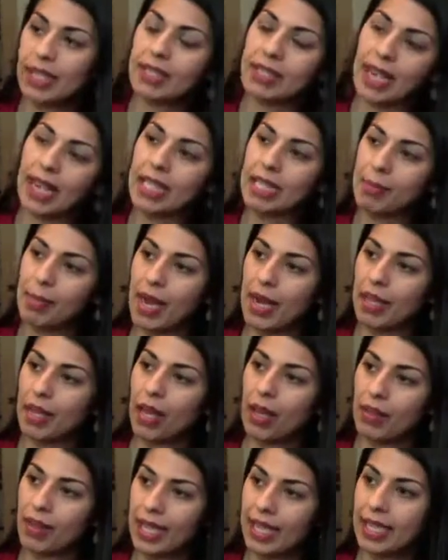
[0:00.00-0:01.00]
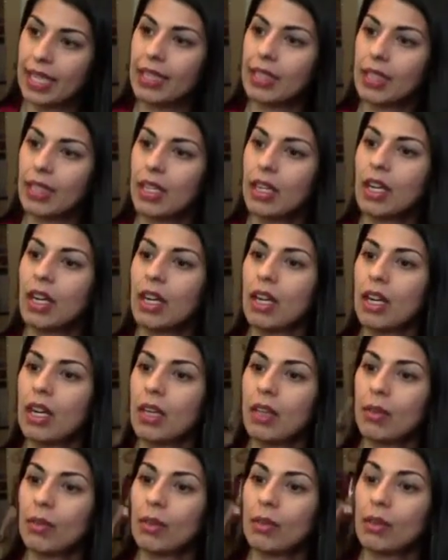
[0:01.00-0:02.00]
science background, they can,
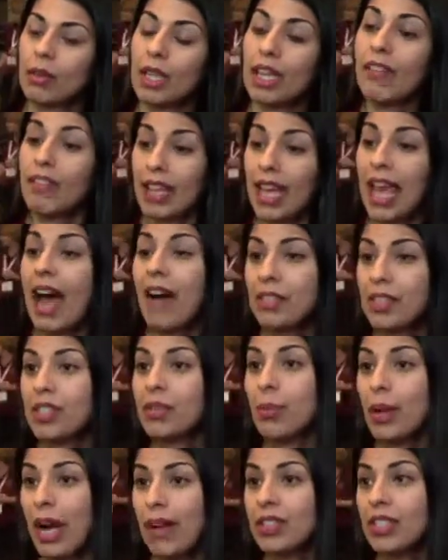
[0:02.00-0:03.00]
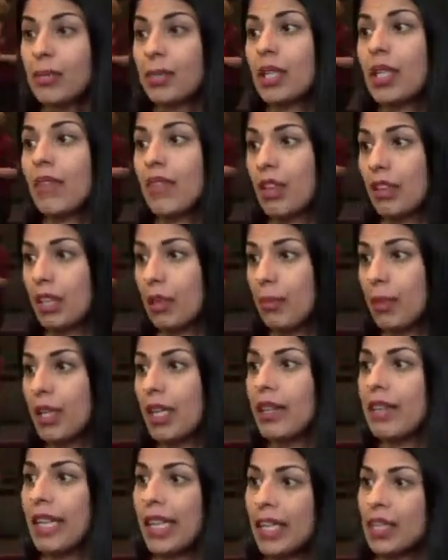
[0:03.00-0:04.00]
if they have to deprive someone of their
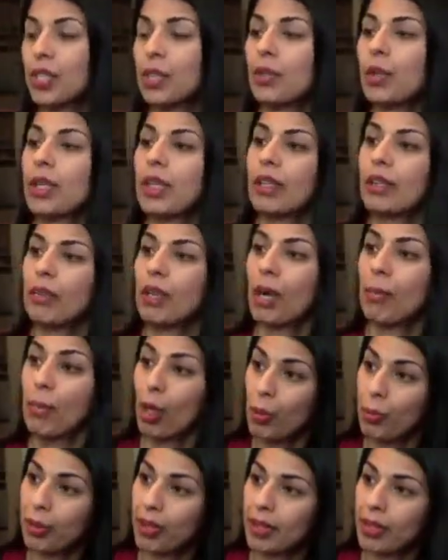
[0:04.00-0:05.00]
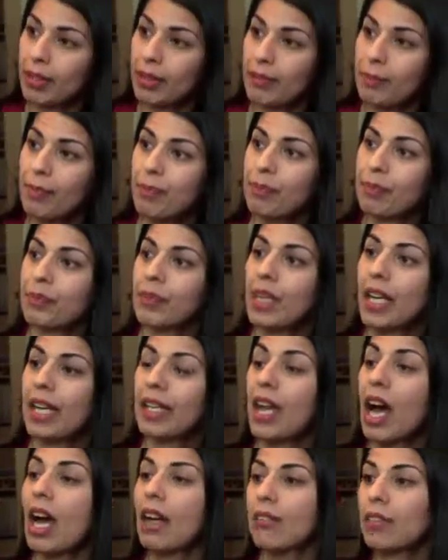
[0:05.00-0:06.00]
liberty, they can do it appropriately
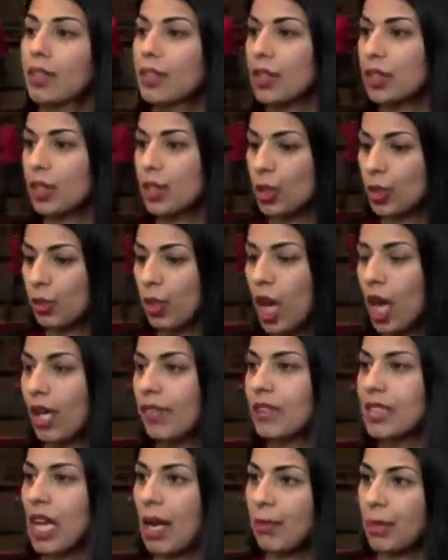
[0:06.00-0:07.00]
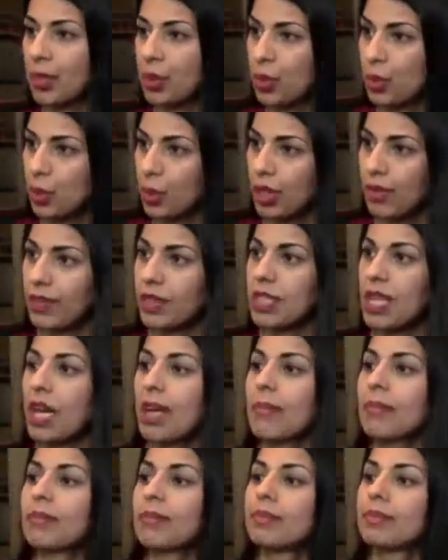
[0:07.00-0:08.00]
and not for too long of a time or too short of a
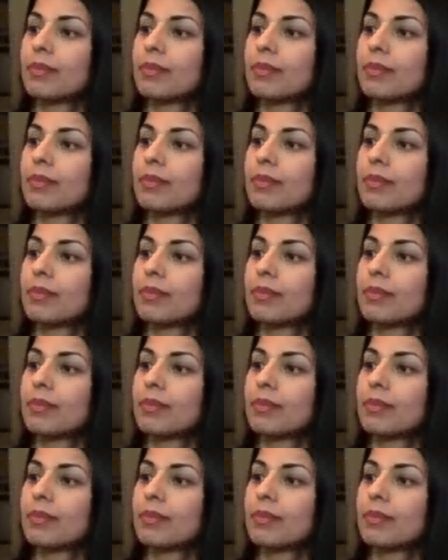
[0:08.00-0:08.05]
time.